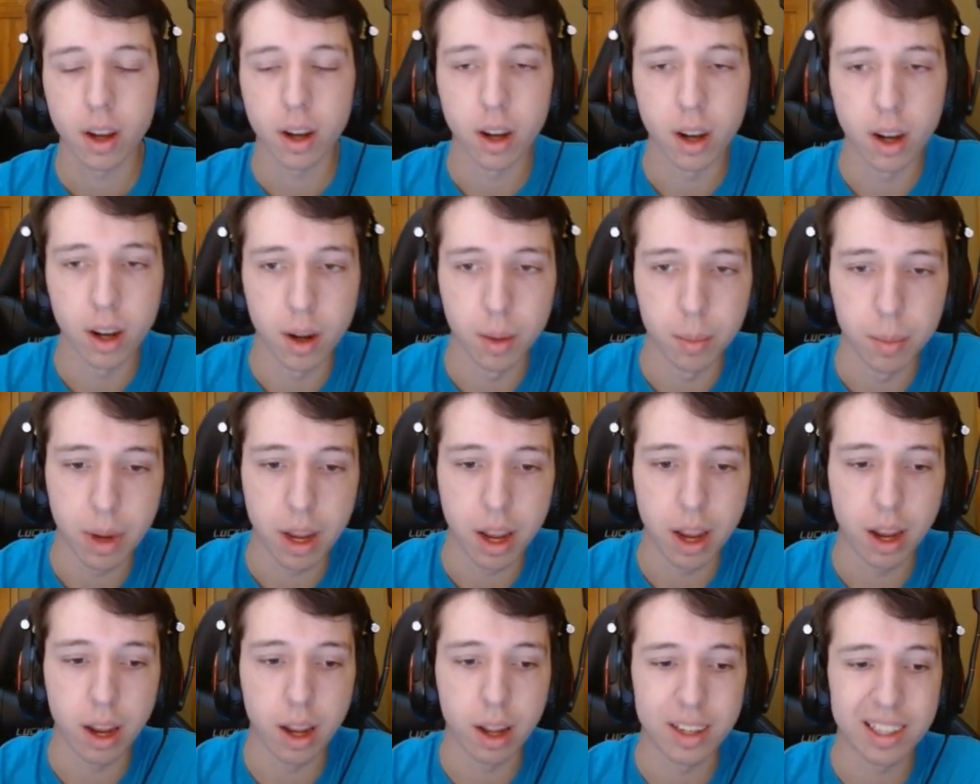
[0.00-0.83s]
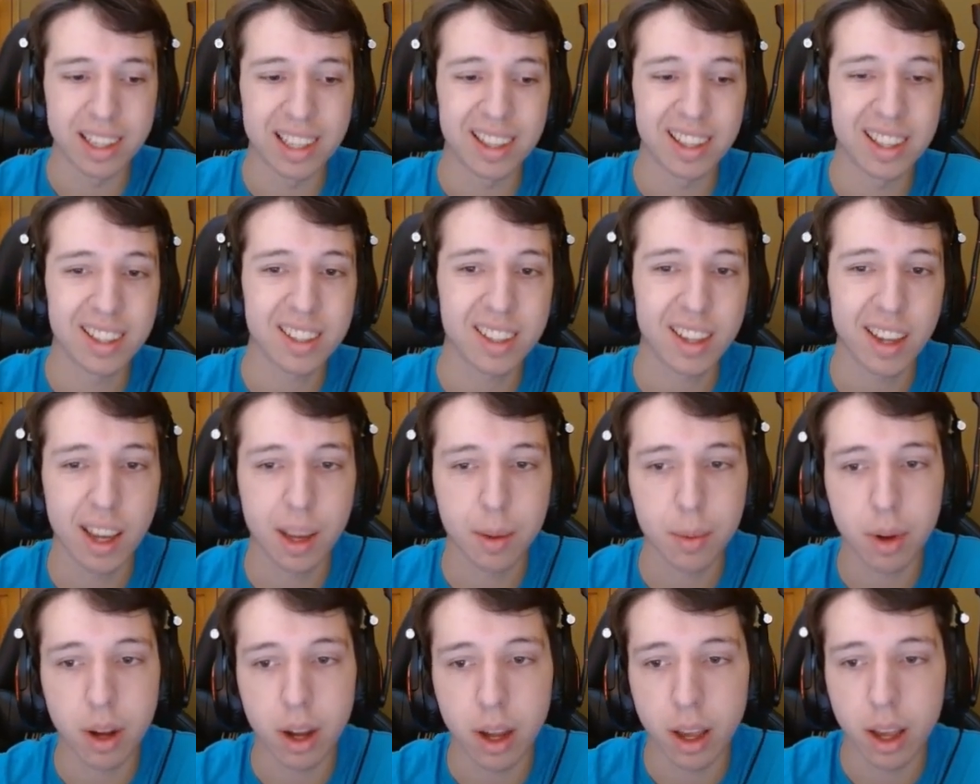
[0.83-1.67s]
And in this
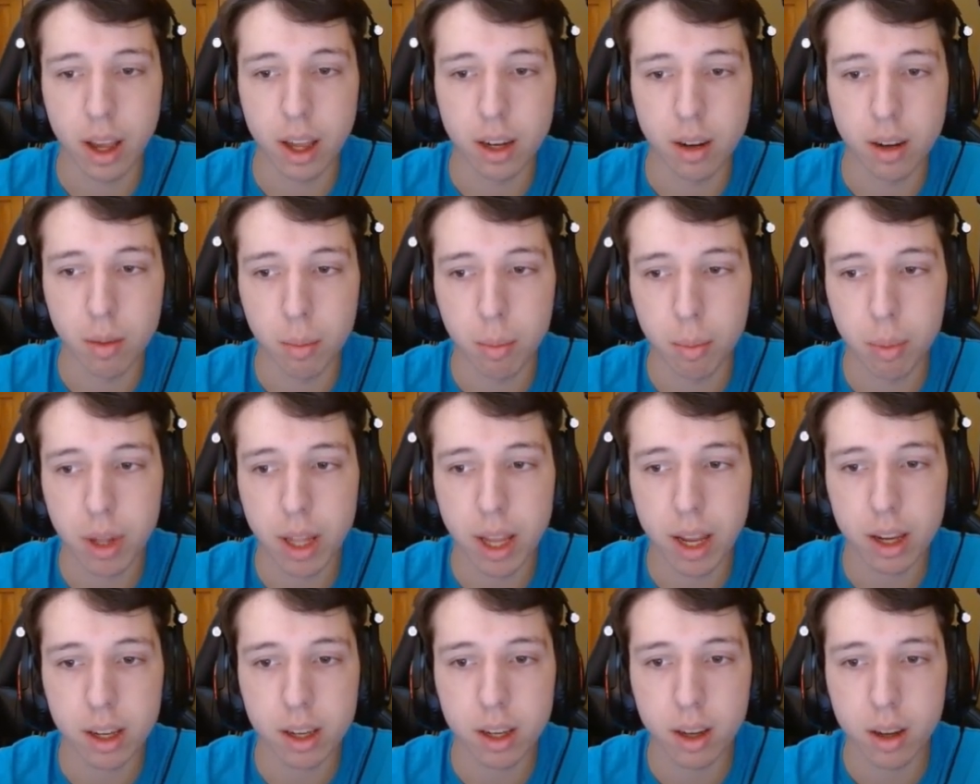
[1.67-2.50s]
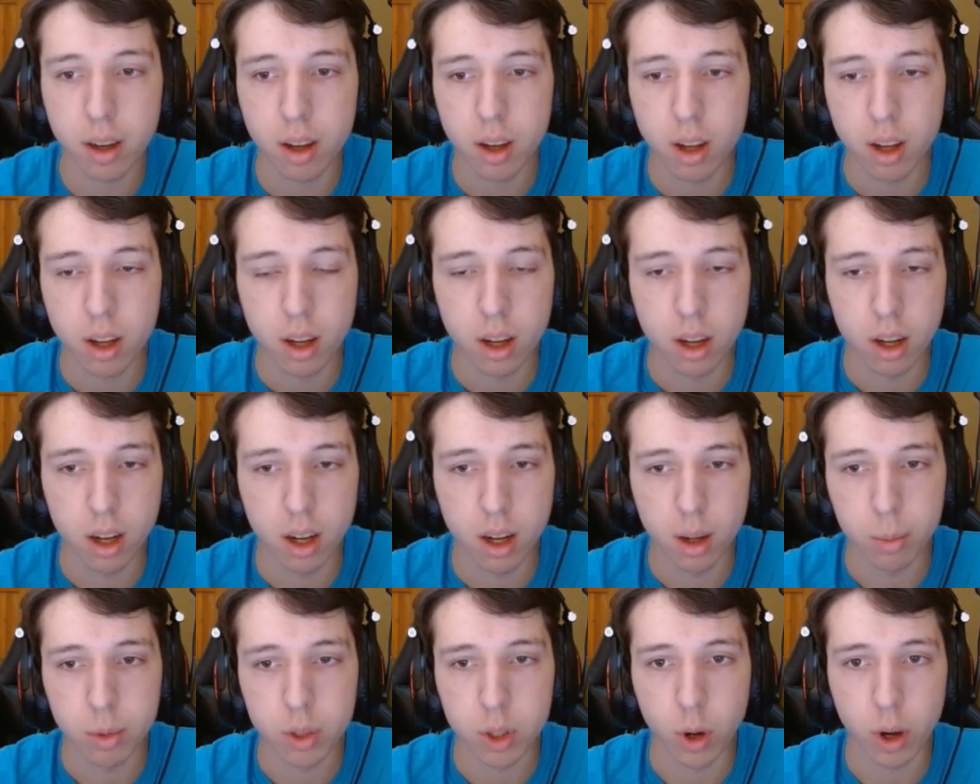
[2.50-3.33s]
game I had black,
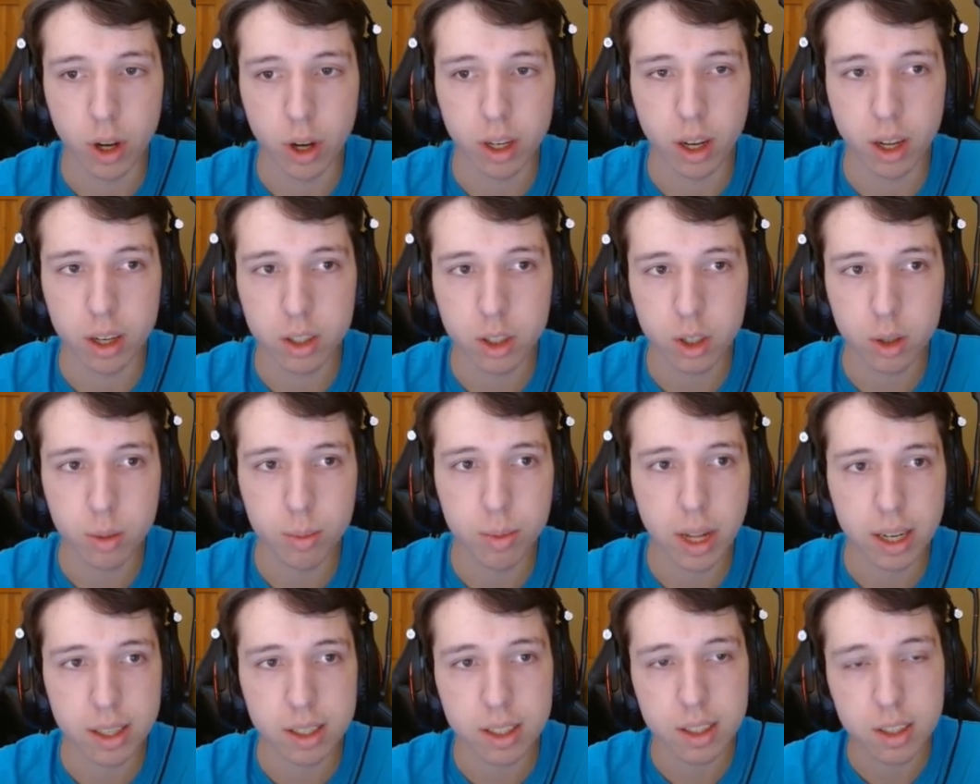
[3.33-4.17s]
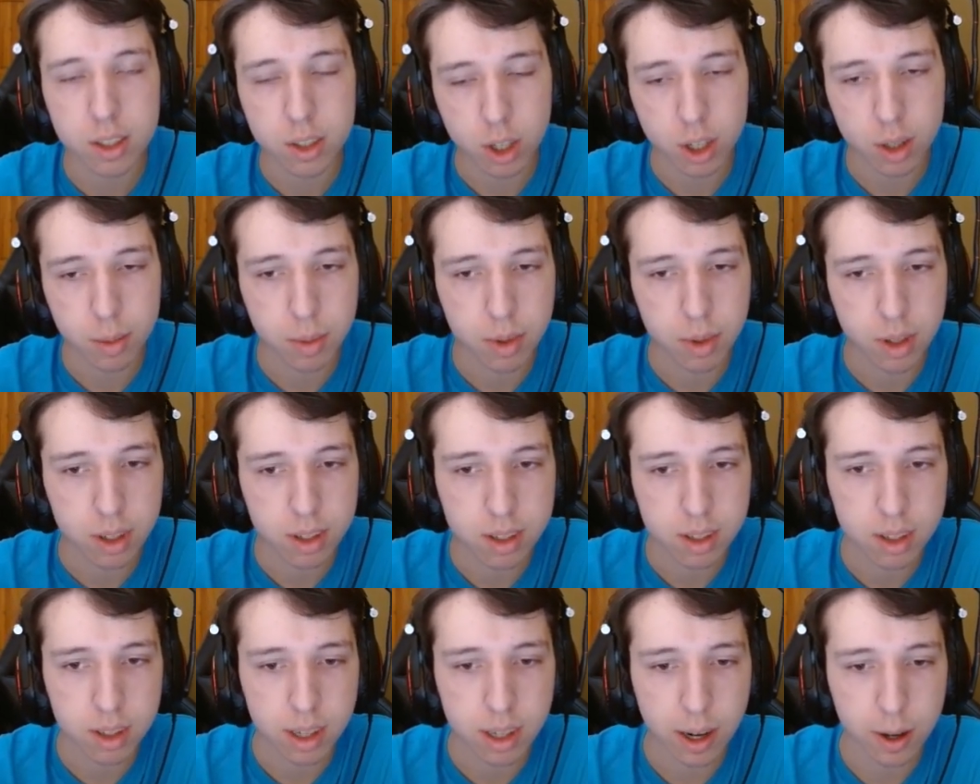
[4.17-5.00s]
so I got 2 blacks this
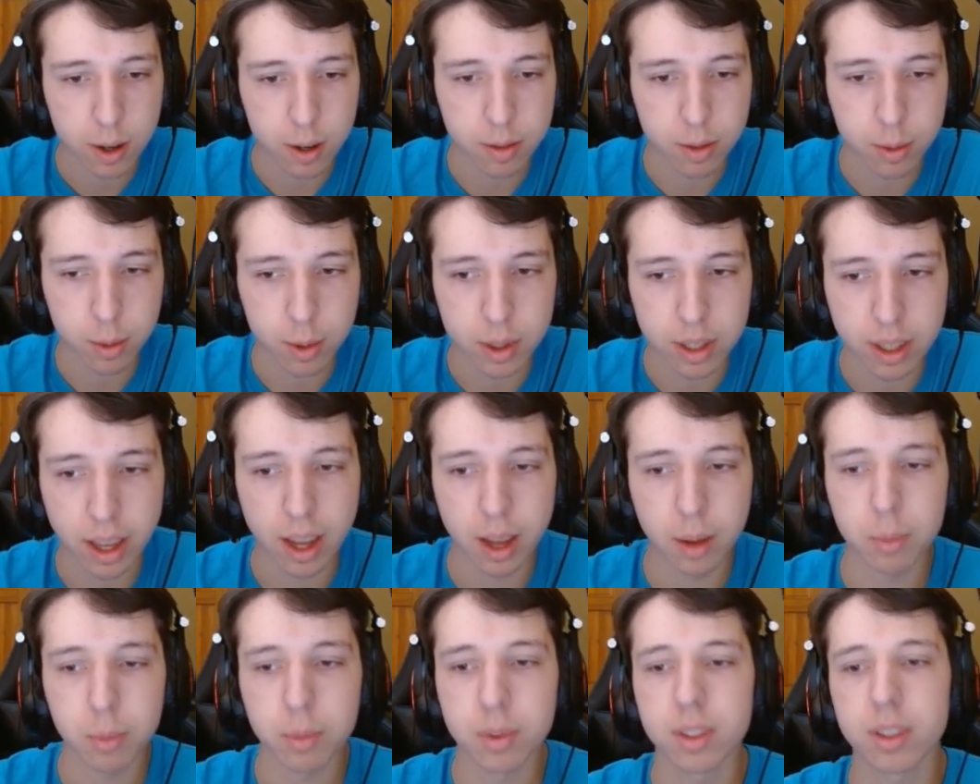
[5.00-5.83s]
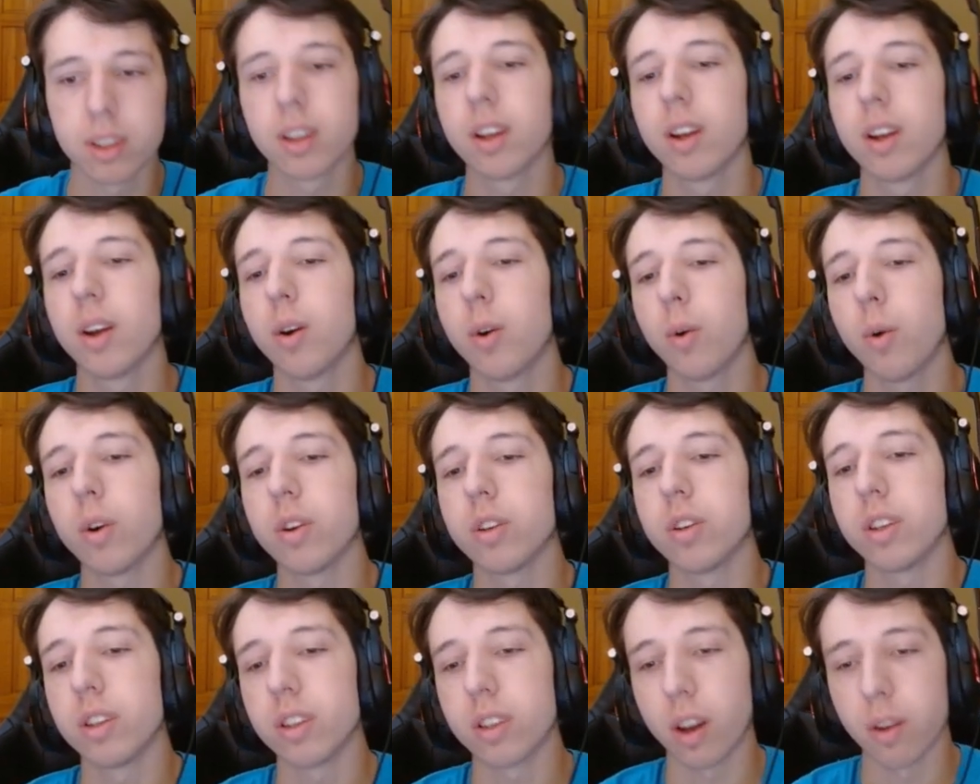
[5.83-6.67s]
tournament out of 3 games,
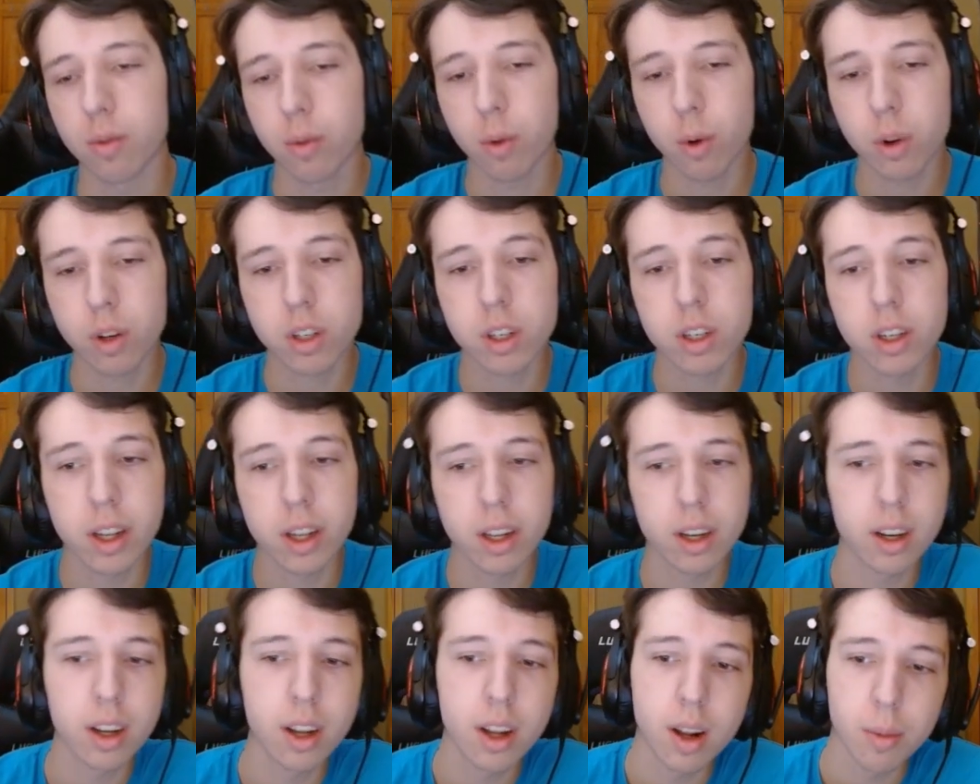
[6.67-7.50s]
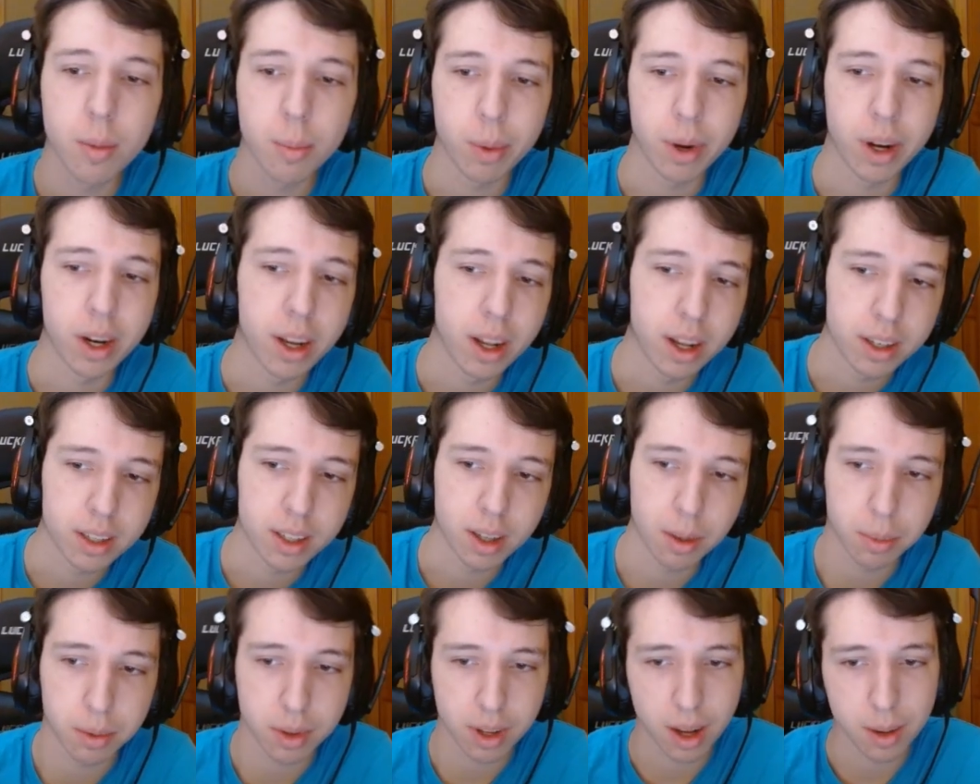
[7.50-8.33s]
which is unfortunate, but
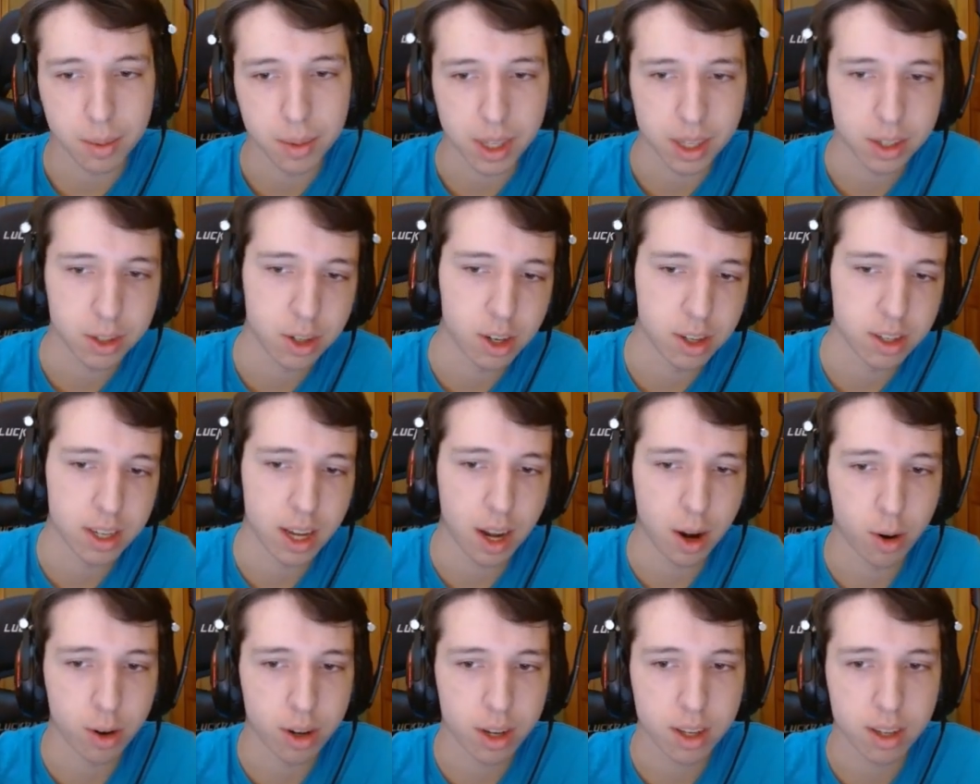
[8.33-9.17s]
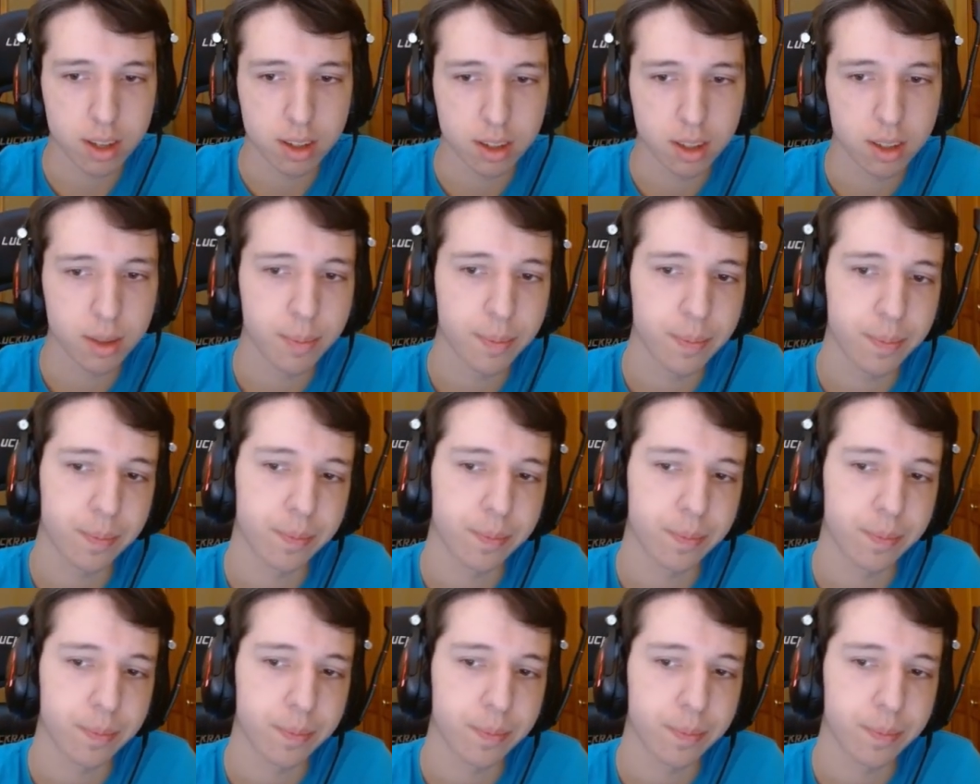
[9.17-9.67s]
sometimes that's just how it is.